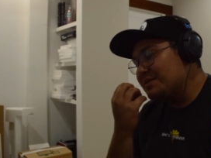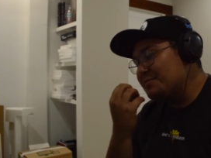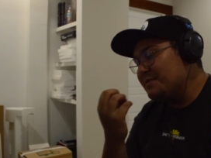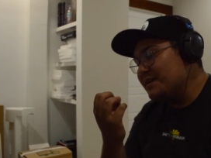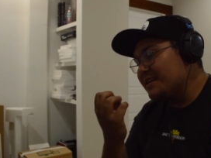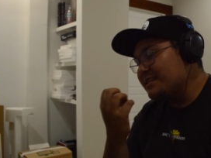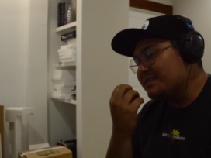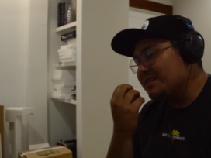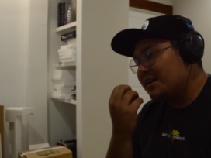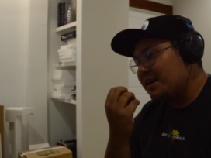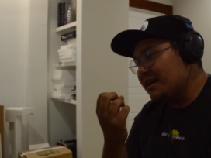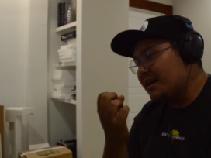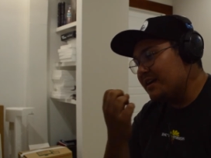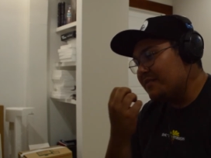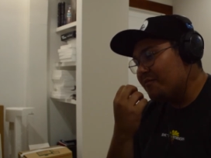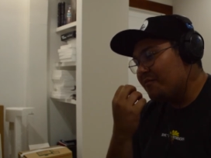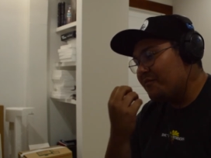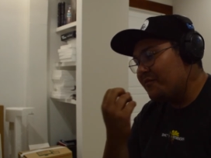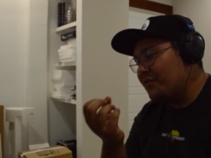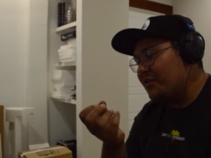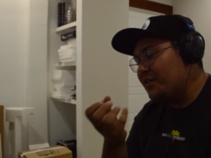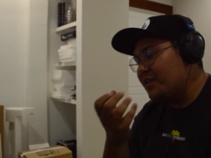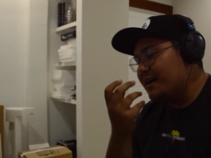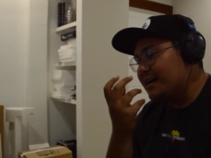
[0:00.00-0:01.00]
be talking
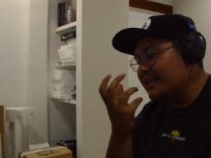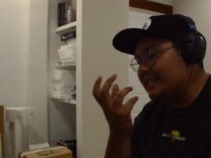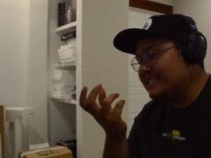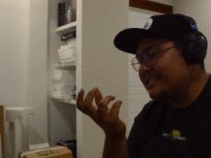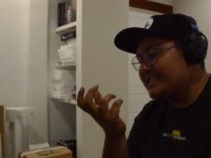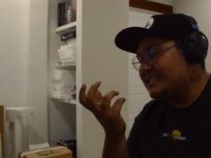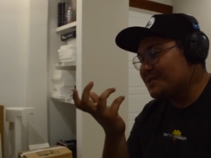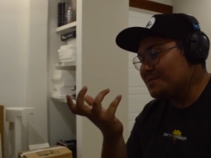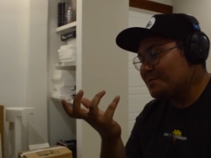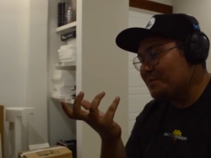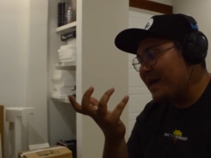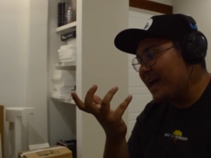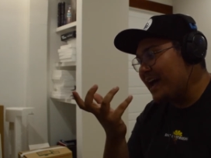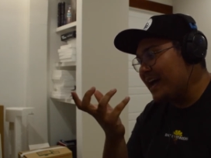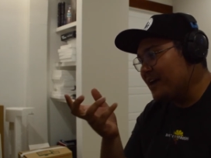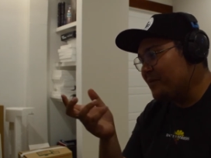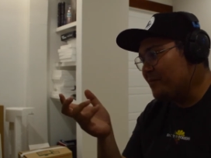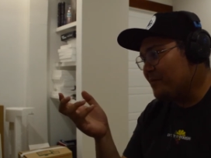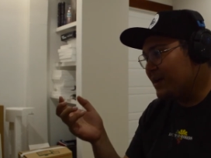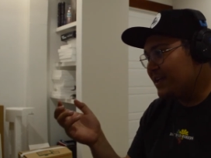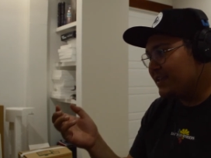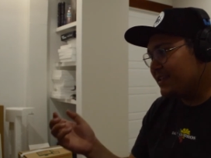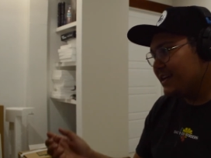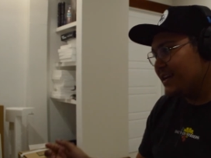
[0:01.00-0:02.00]
full on smack
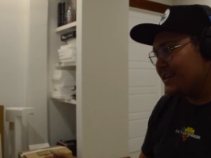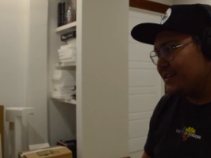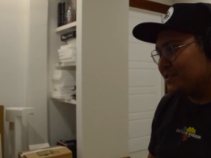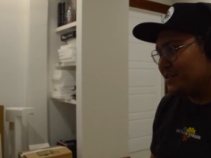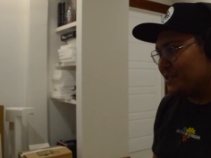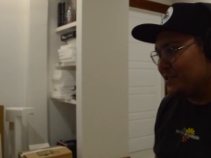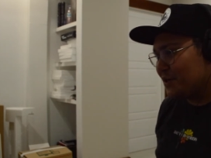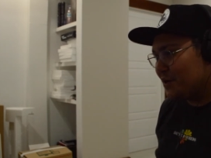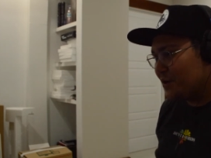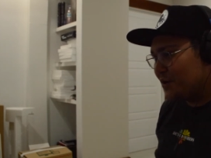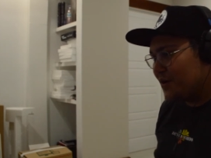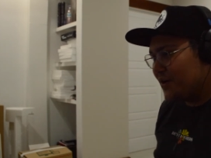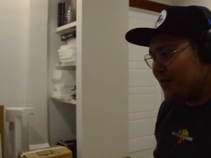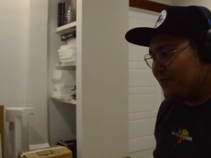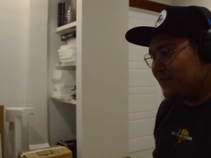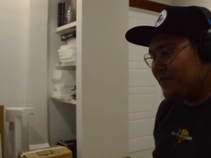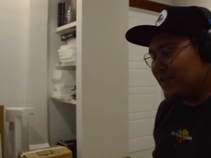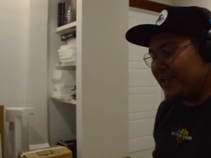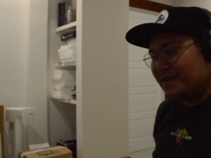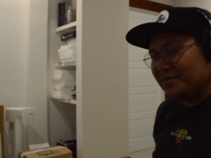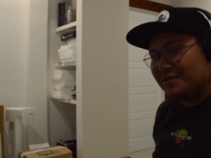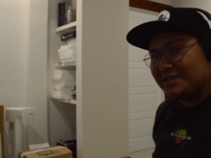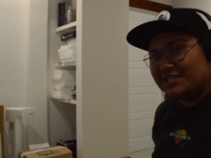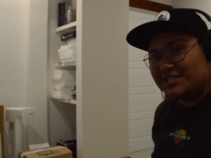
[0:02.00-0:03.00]
about that show if
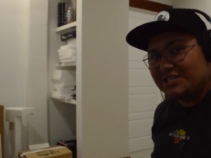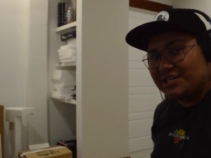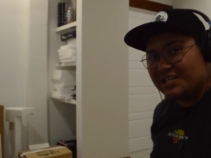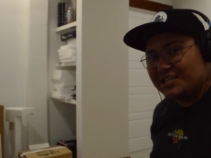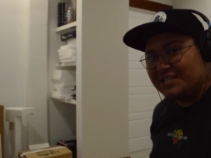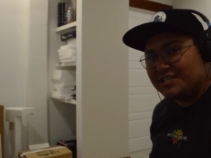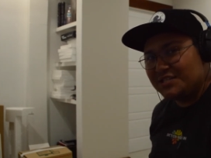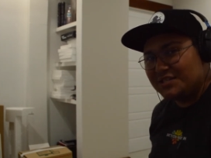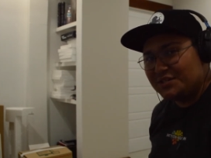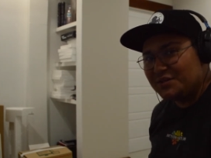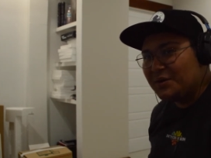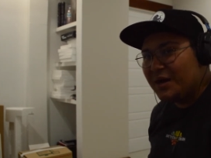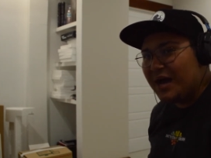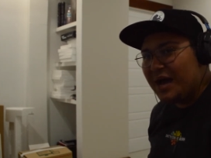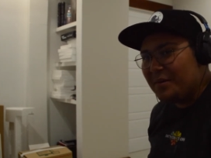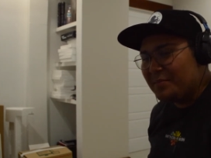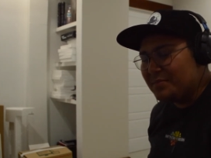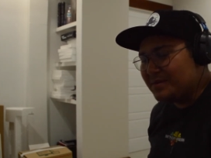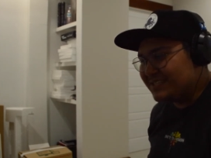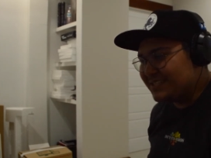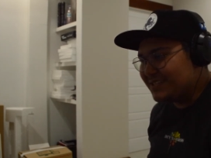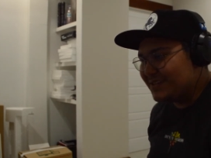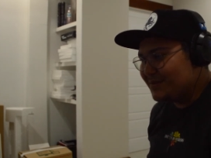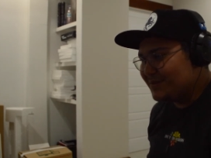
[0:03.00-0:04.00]
there was just two
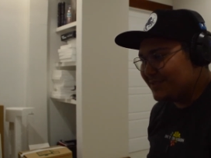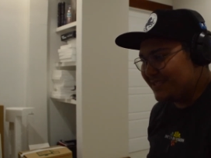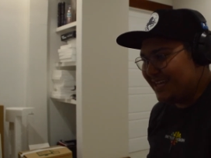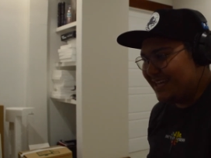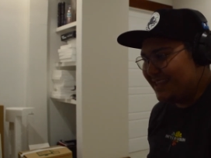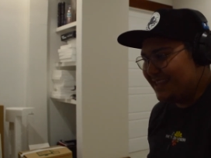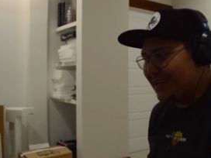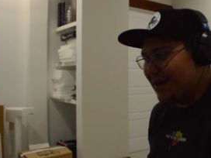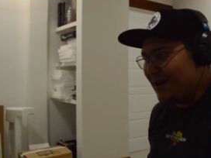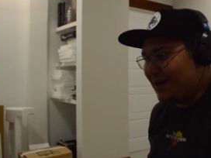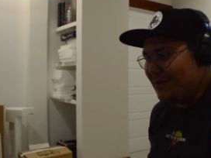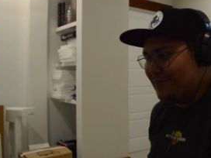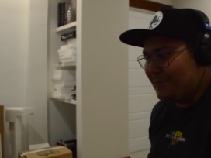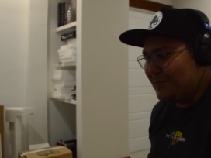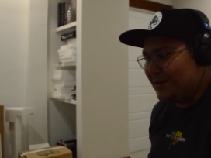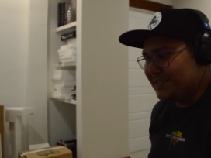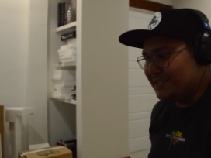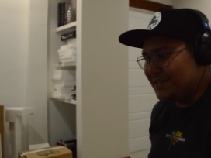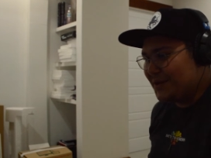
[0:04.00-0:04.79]
episodes and the Autobots